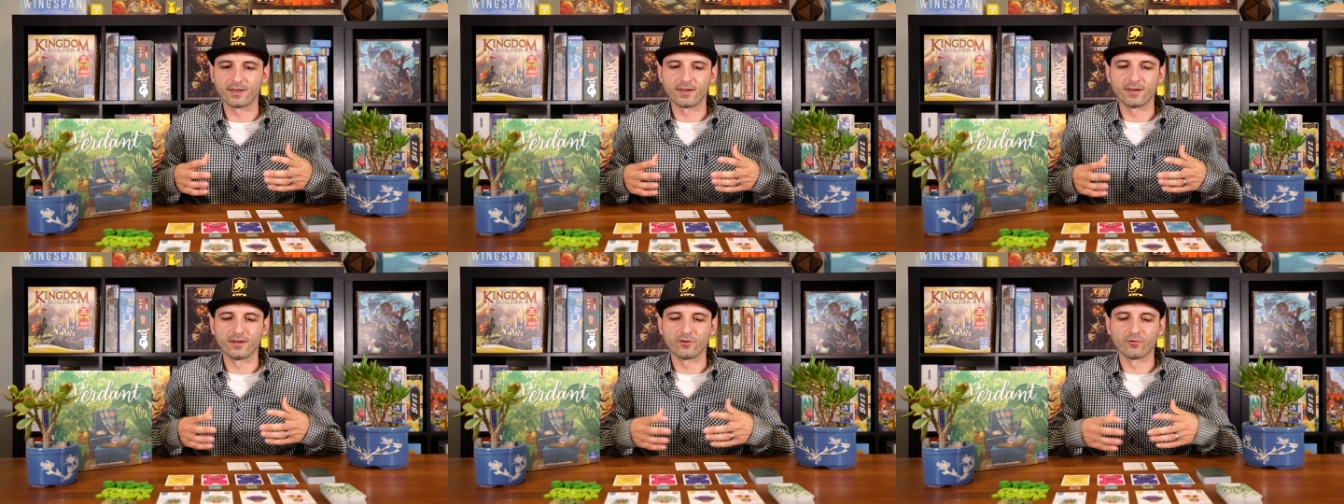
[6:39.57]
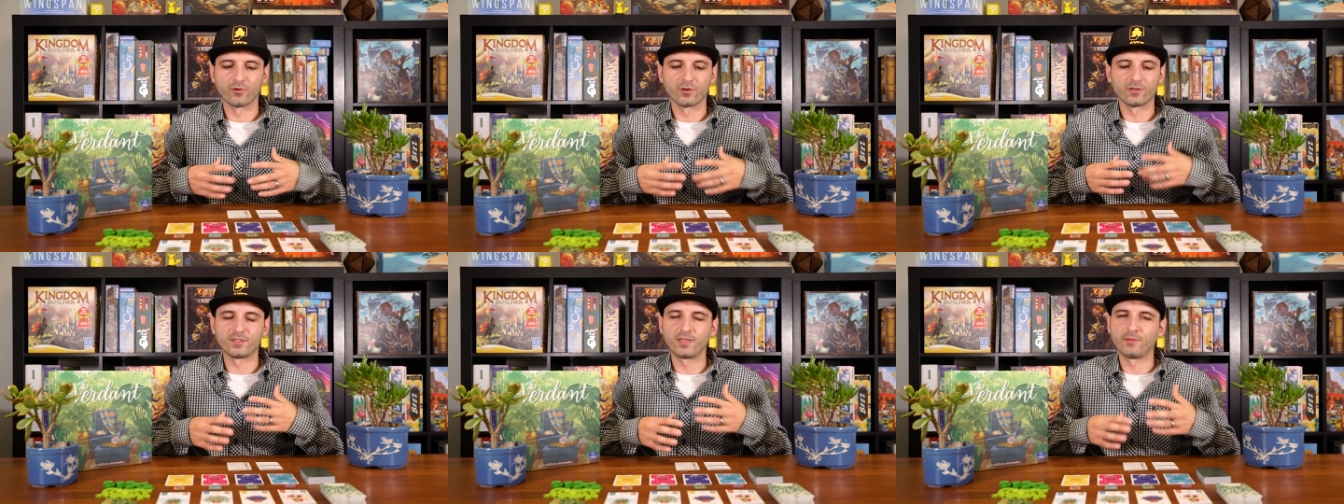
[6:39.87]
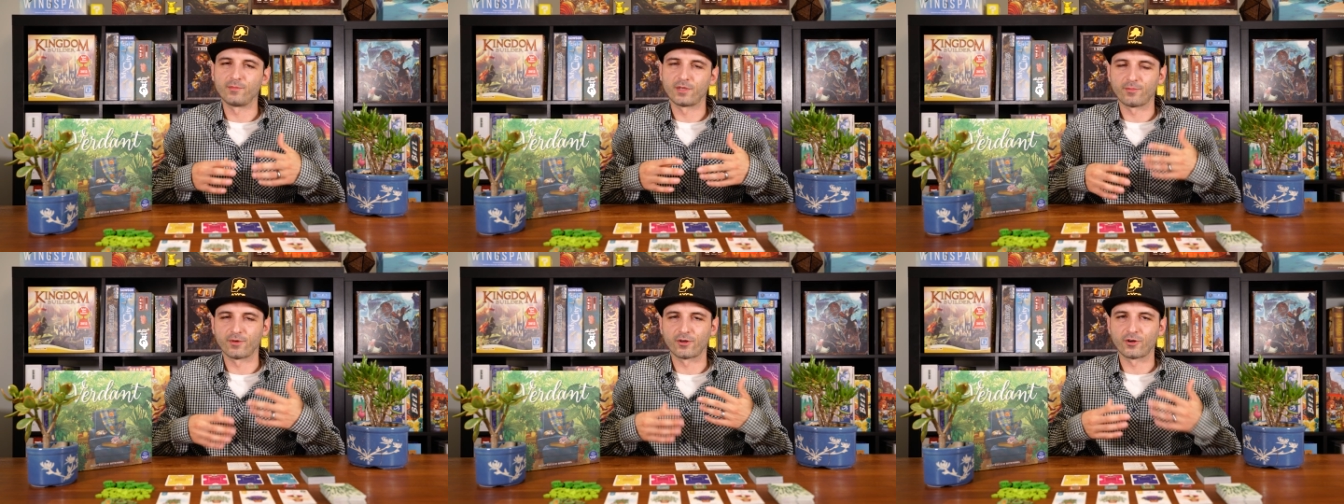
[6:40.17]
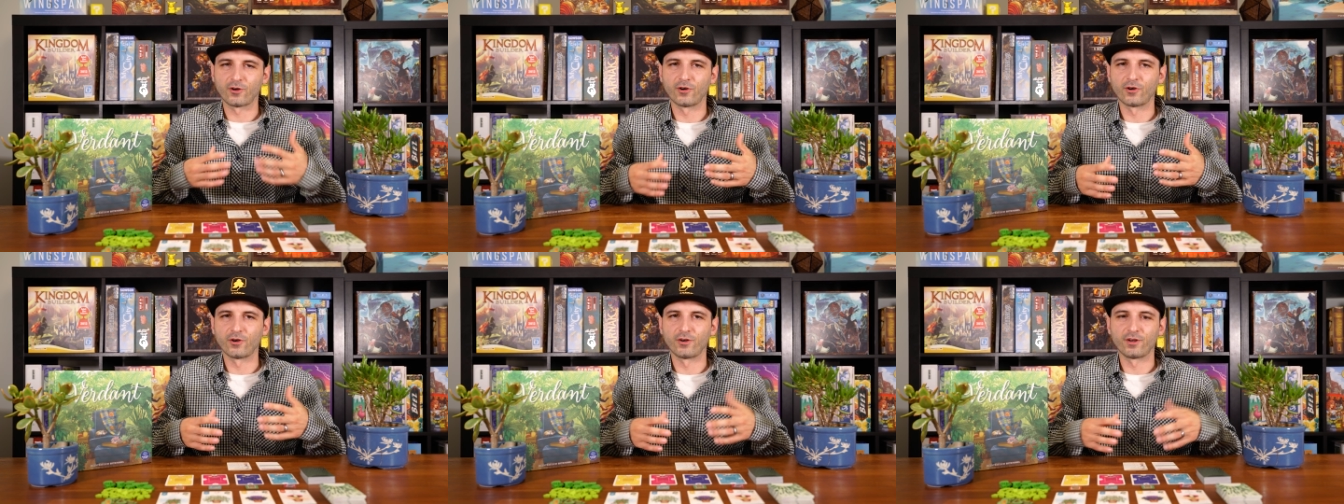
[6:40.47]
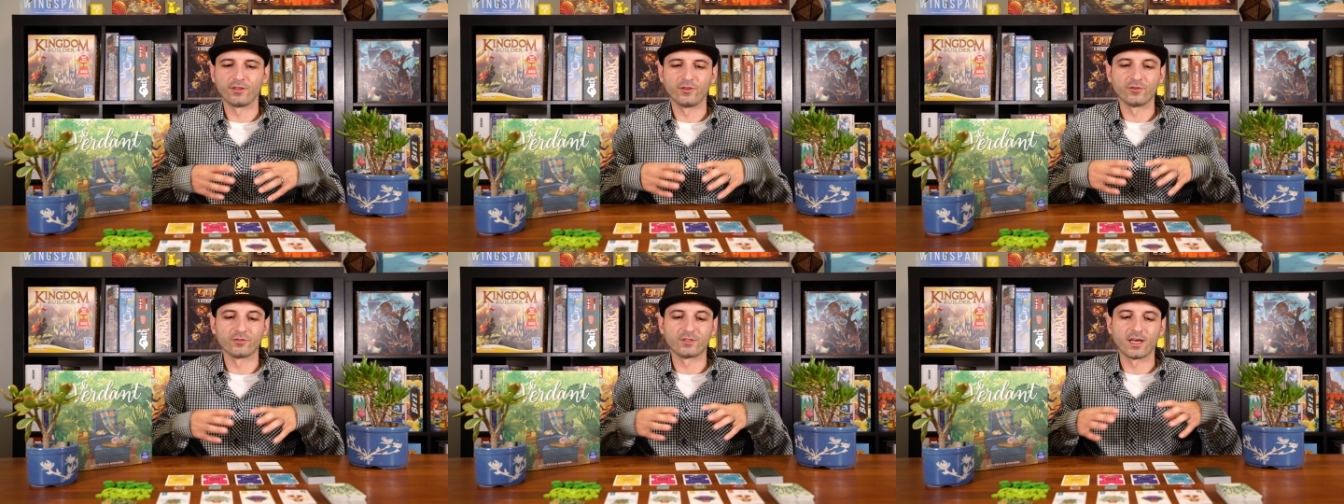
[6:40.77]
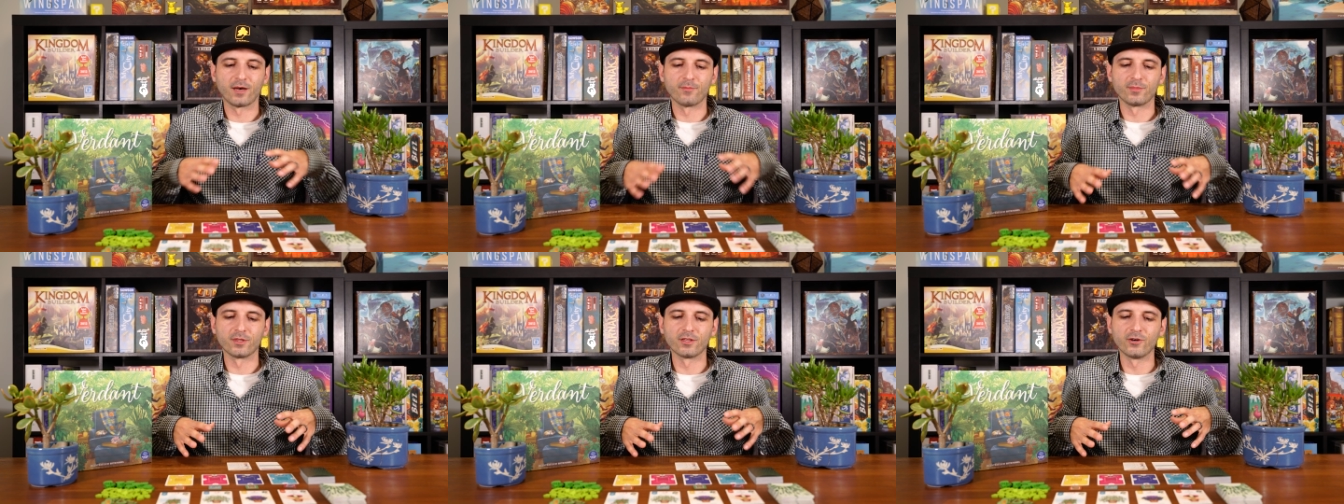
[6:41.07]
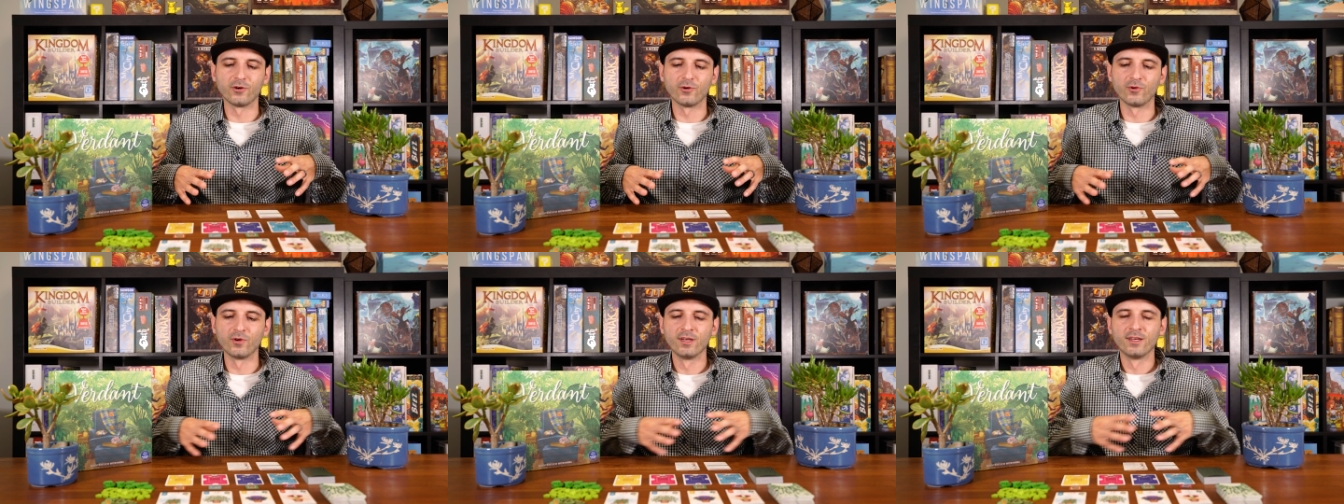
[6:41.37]
or same type of card in your
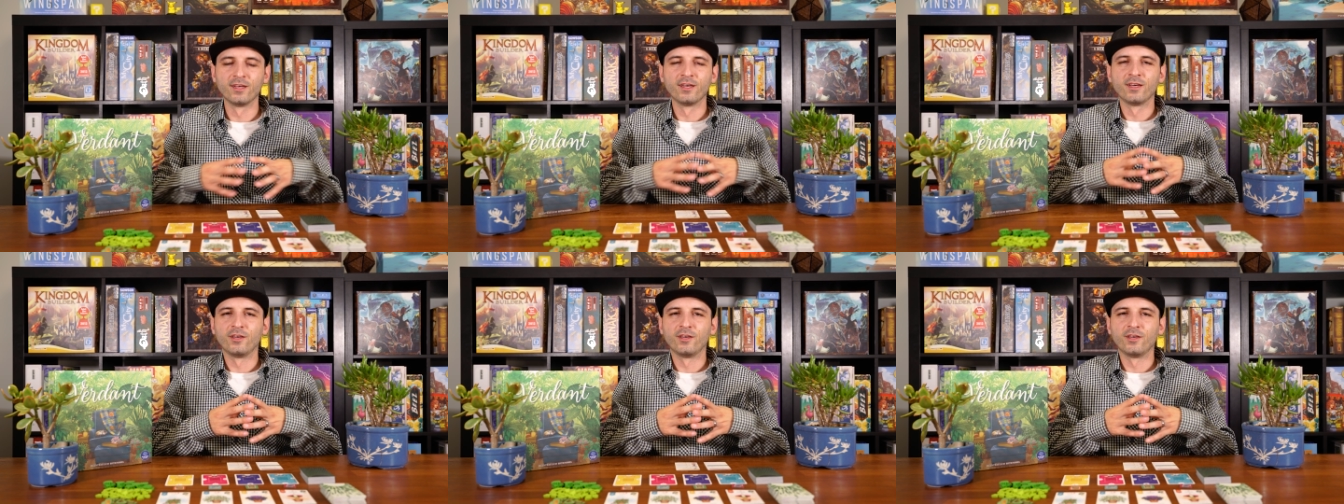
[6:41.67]
tableau.